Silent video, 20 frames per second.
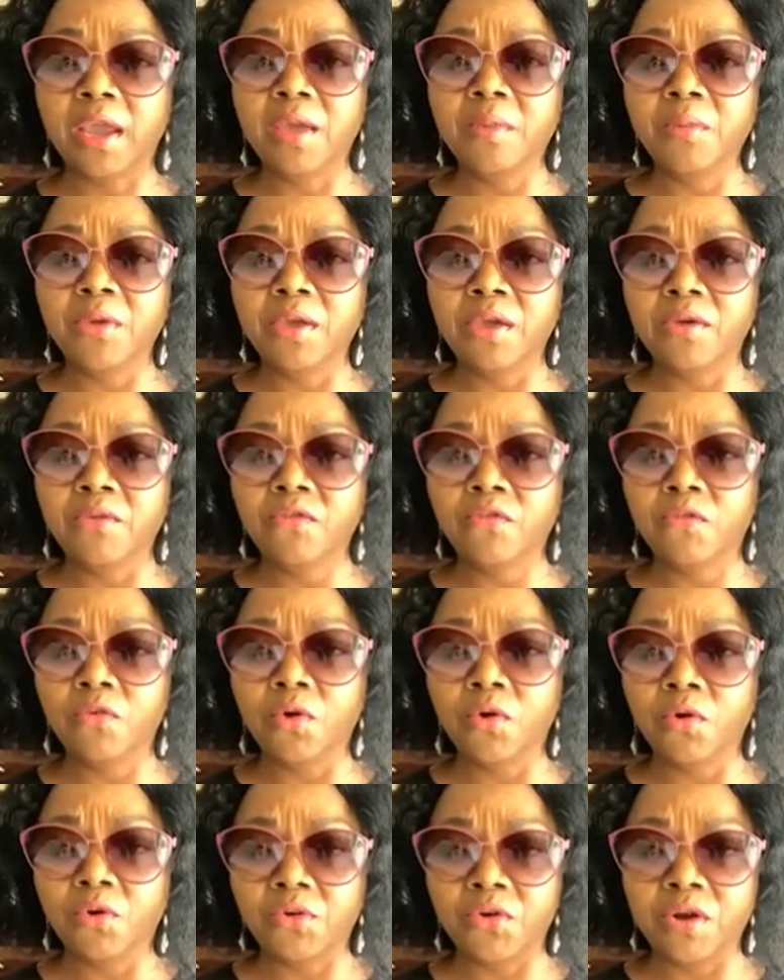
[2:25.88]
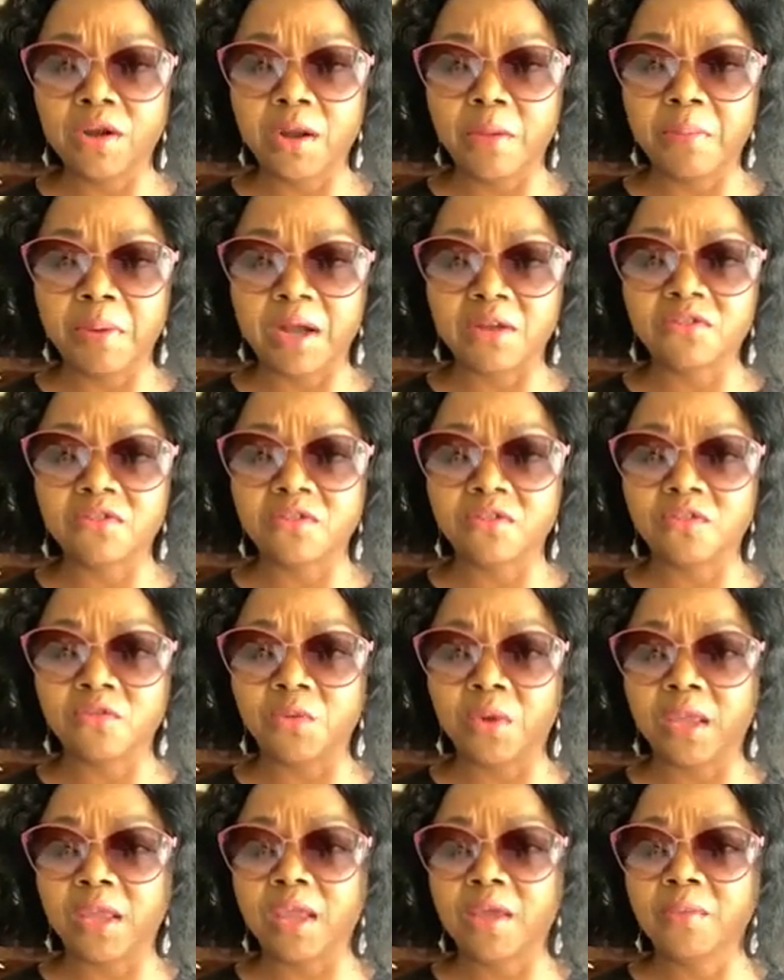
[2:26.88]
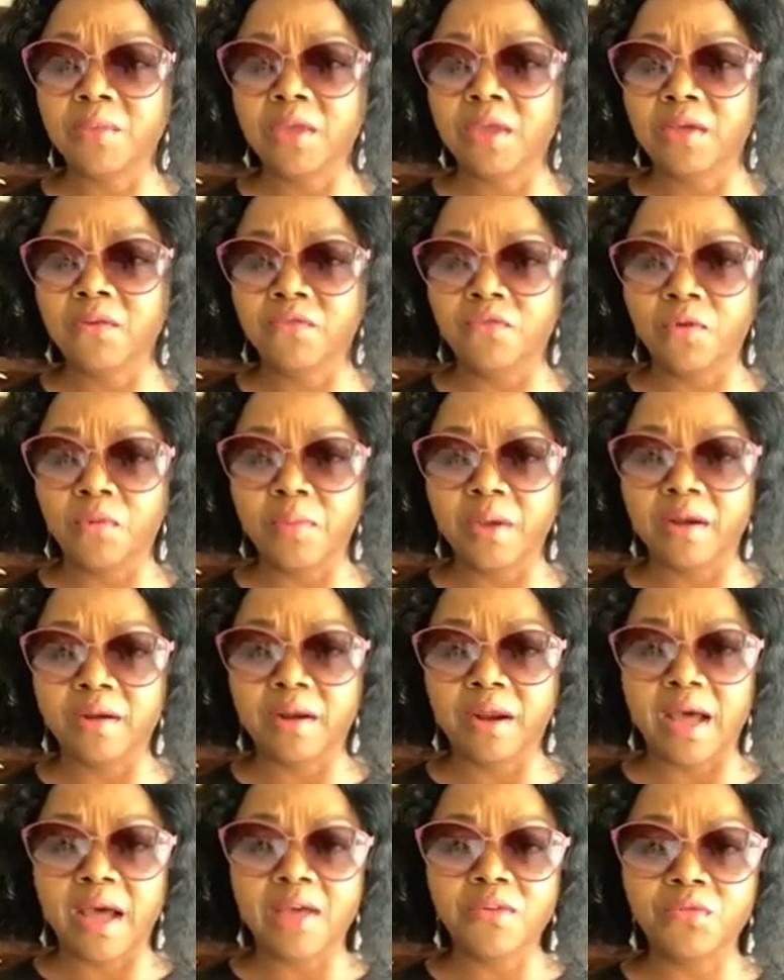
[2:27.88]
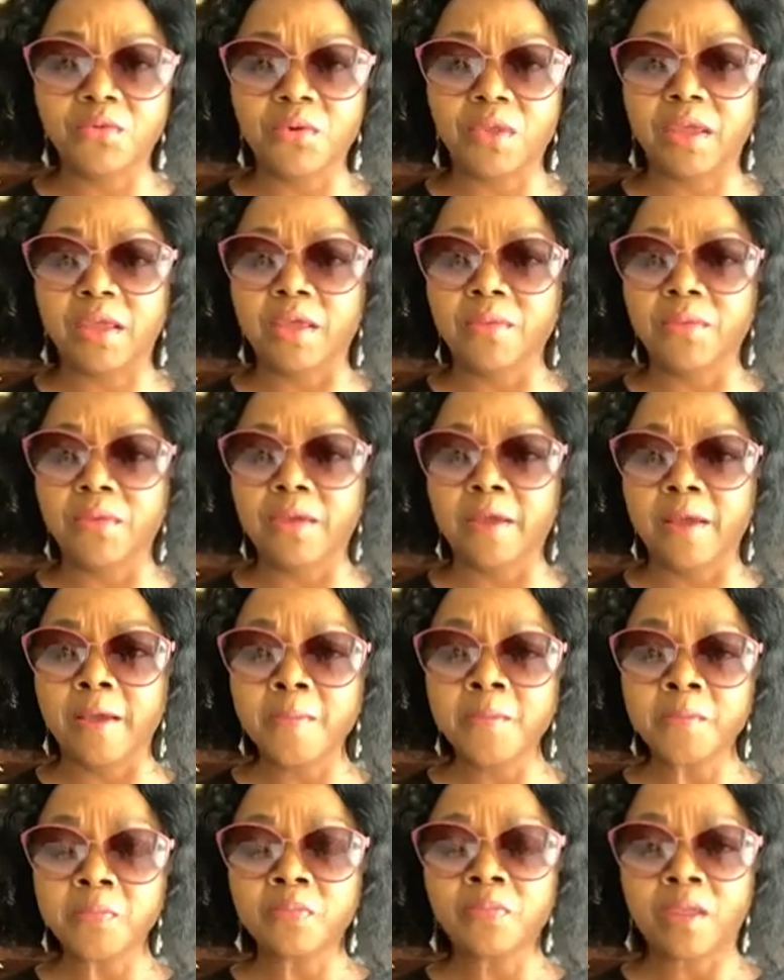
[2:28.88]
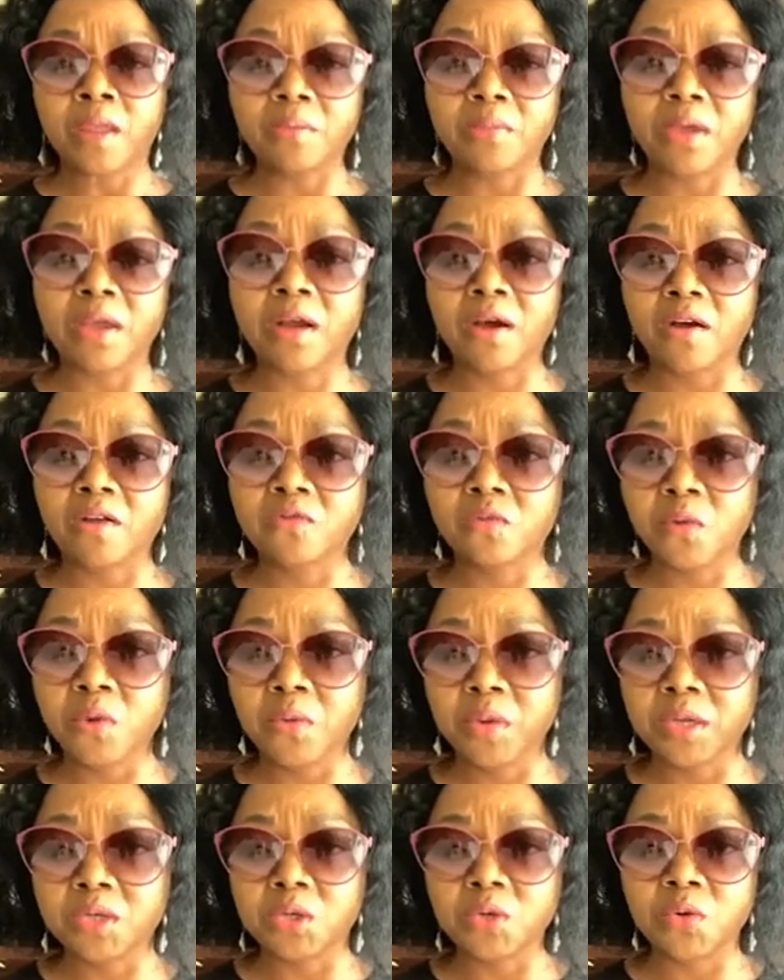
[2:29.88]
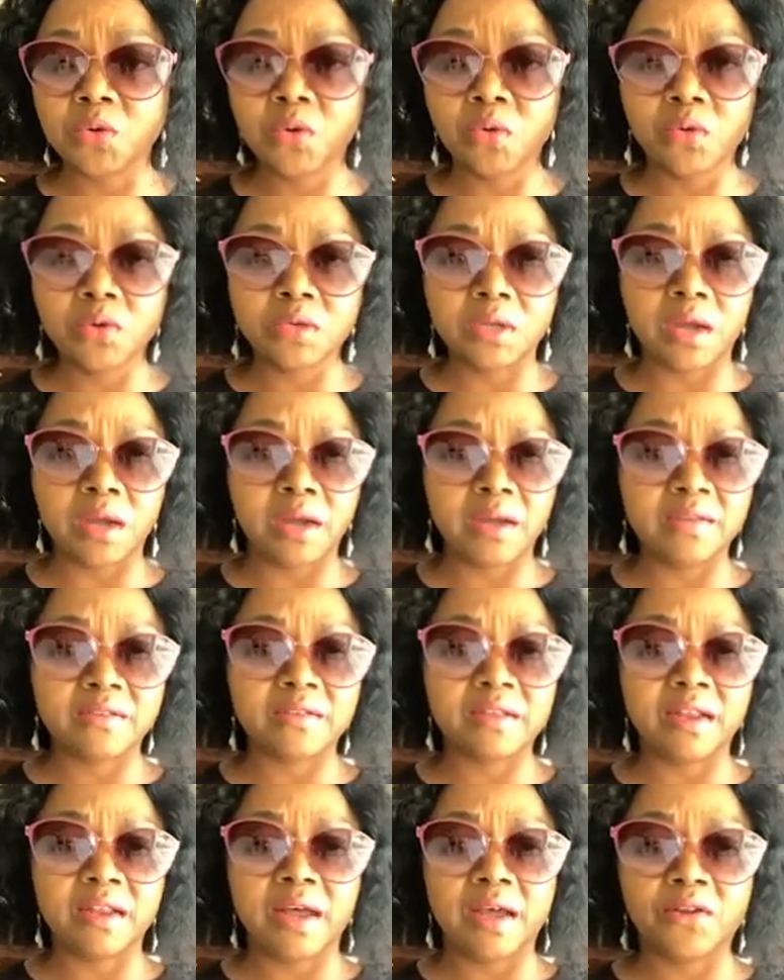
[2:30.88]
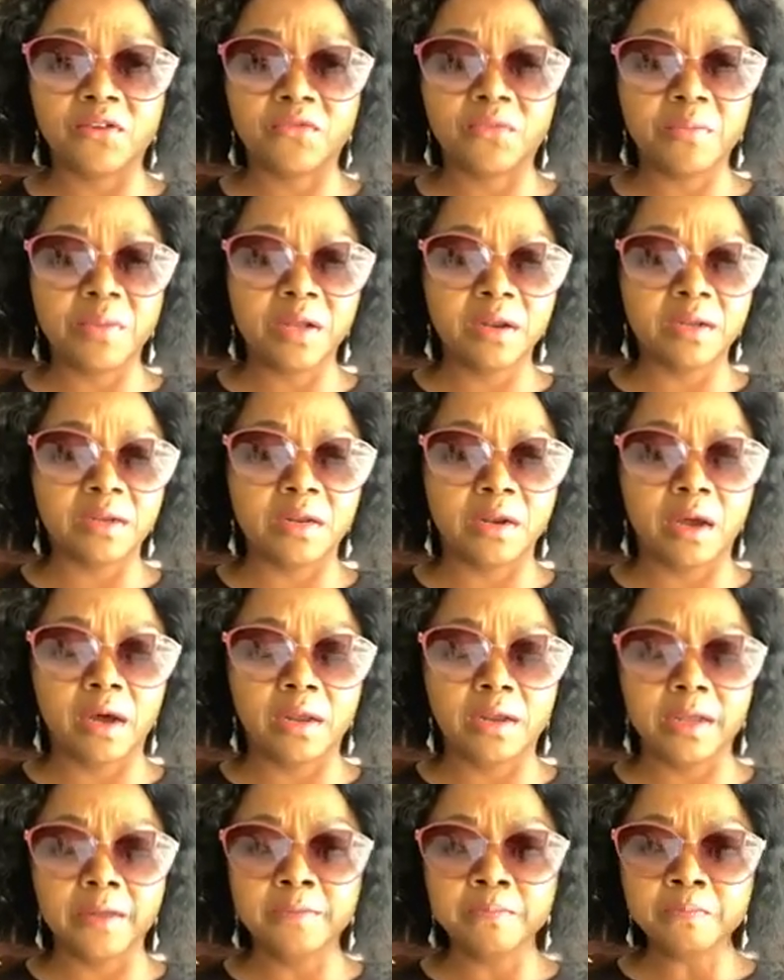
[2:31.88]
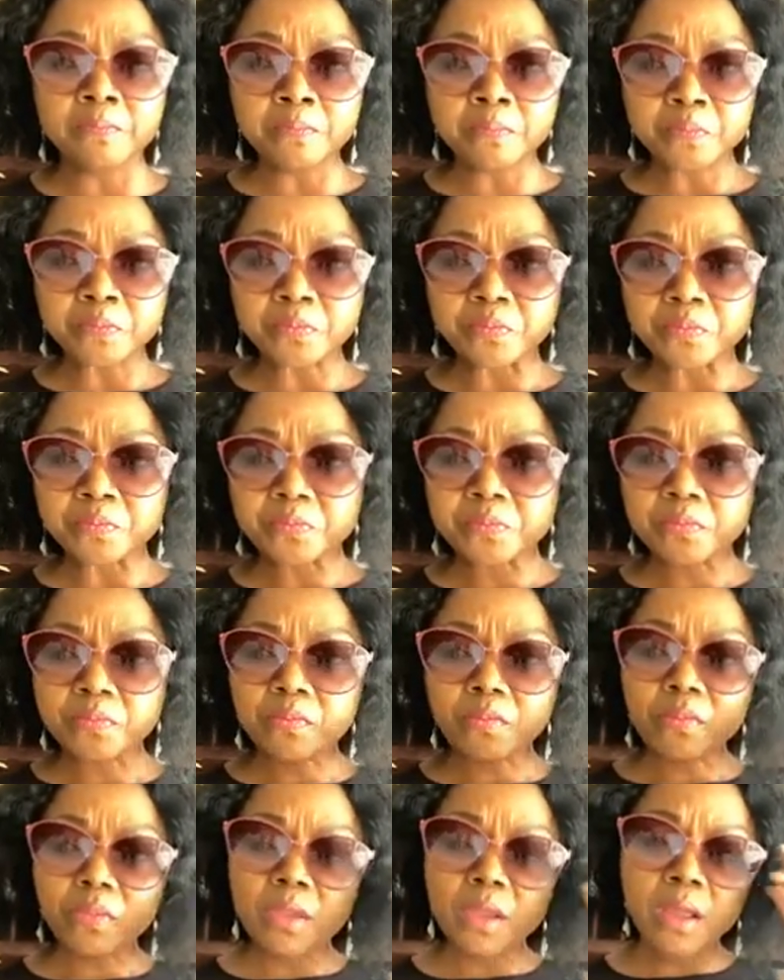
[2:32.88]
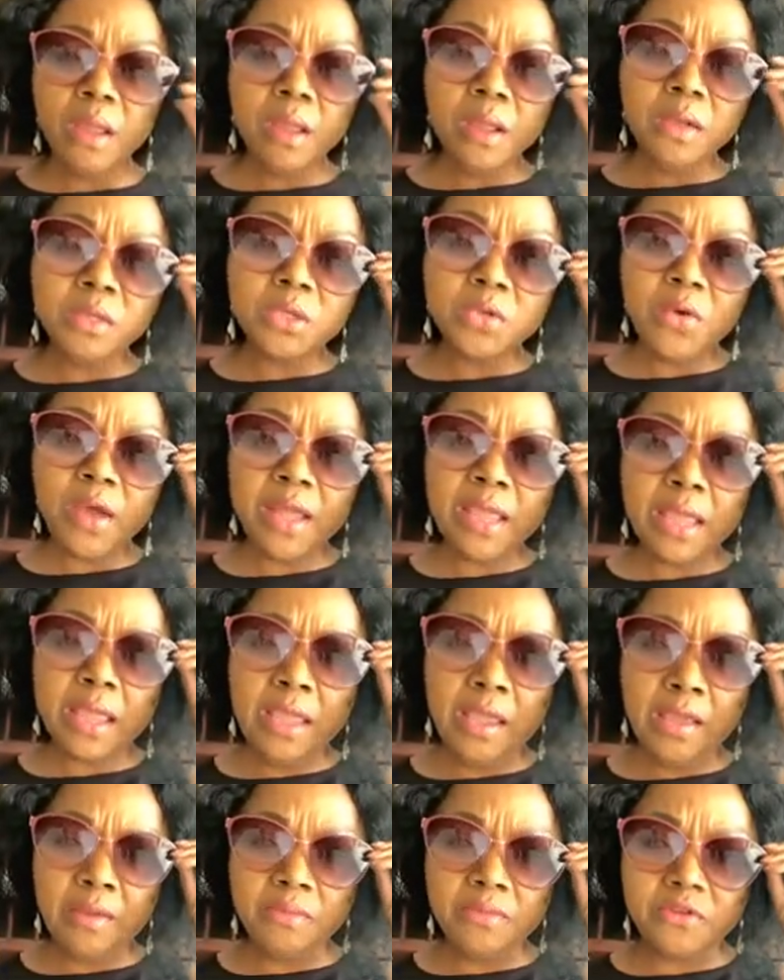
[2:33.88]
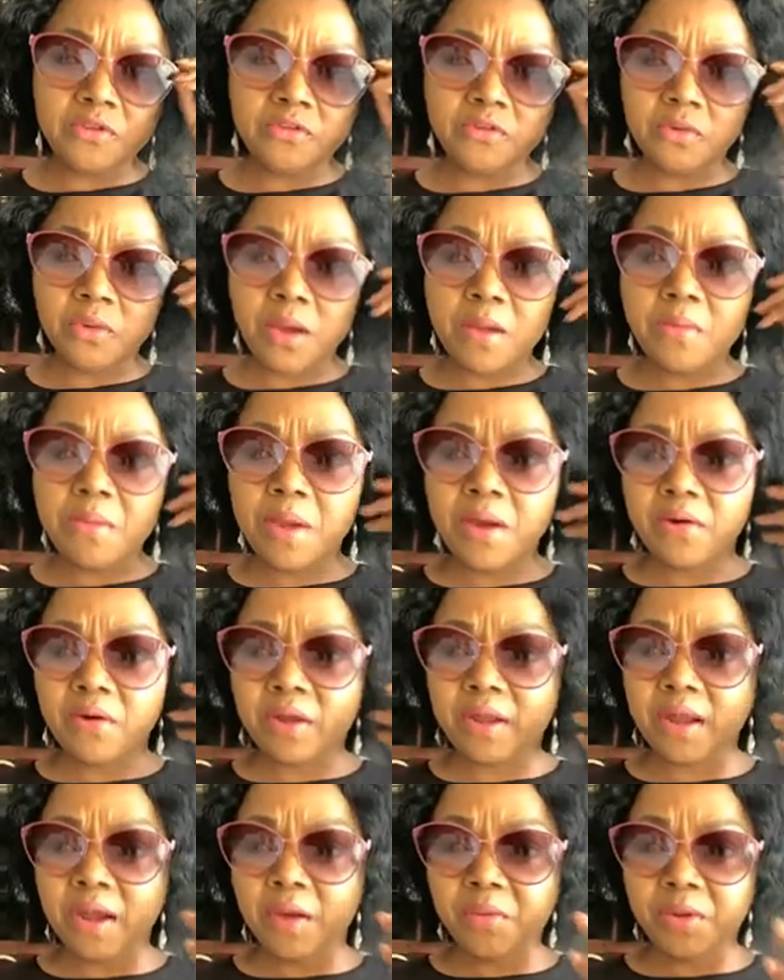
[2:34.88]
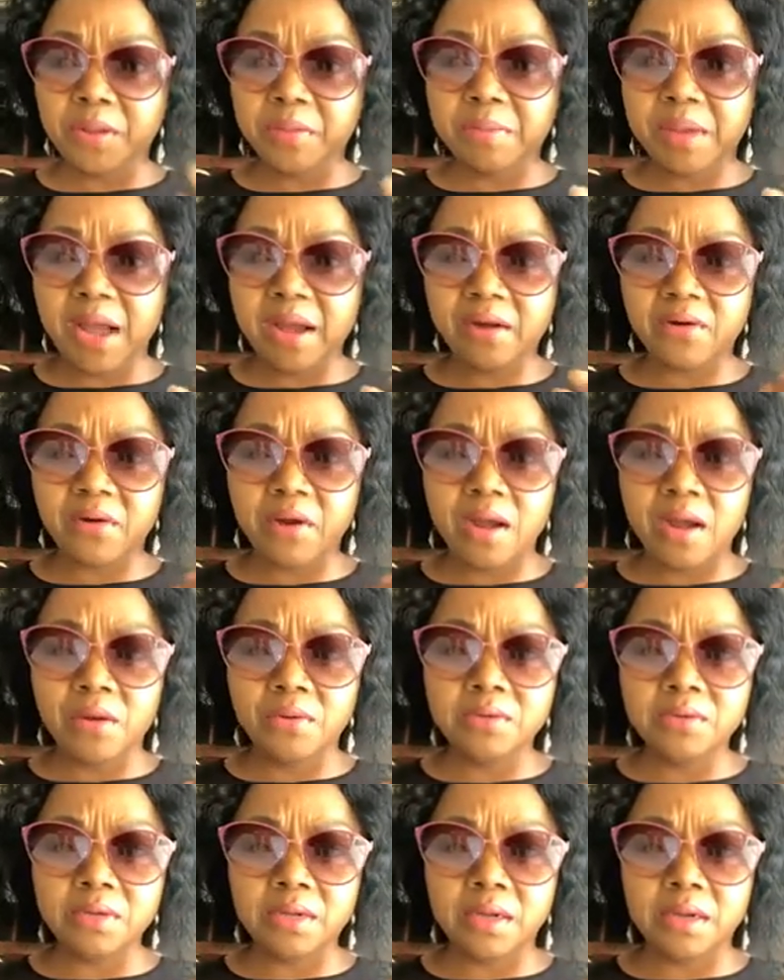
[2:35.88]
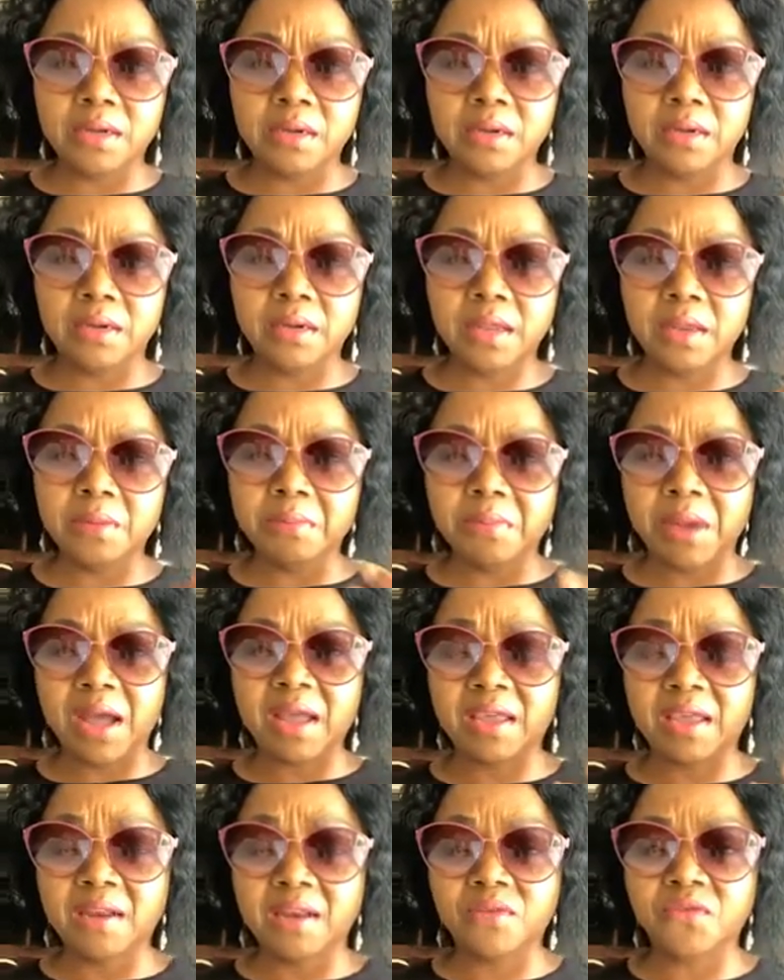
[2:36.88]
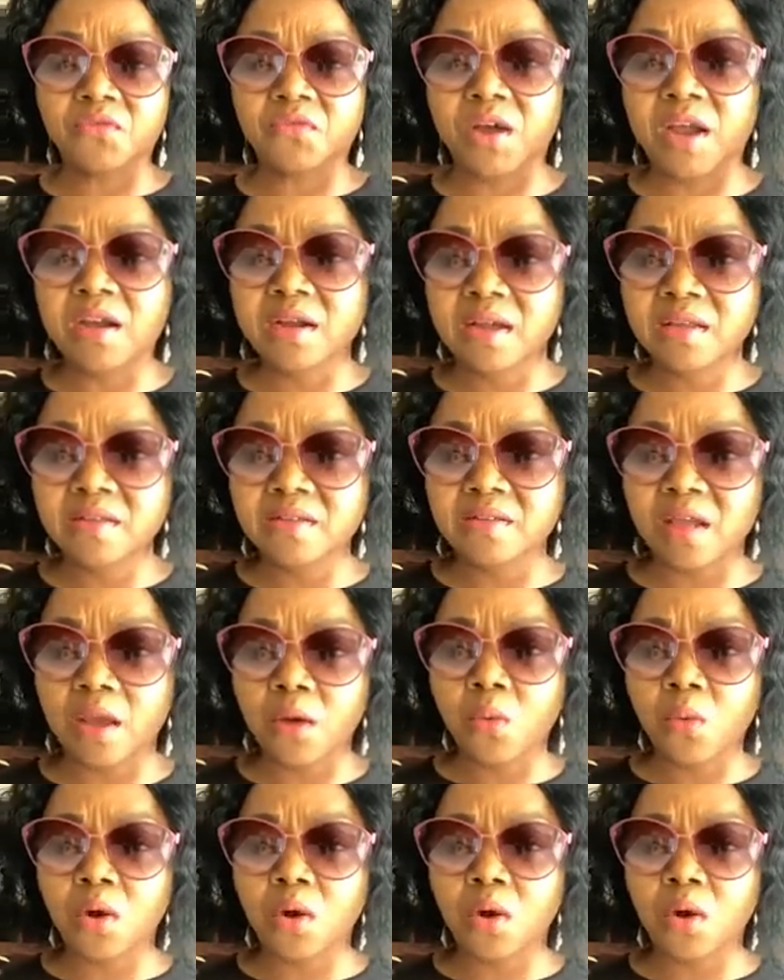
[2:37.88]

We came here for greener pastures. We came here for better life. We came here because we were told it's a land of milk and honey. So I came to America with a background in banking and finance.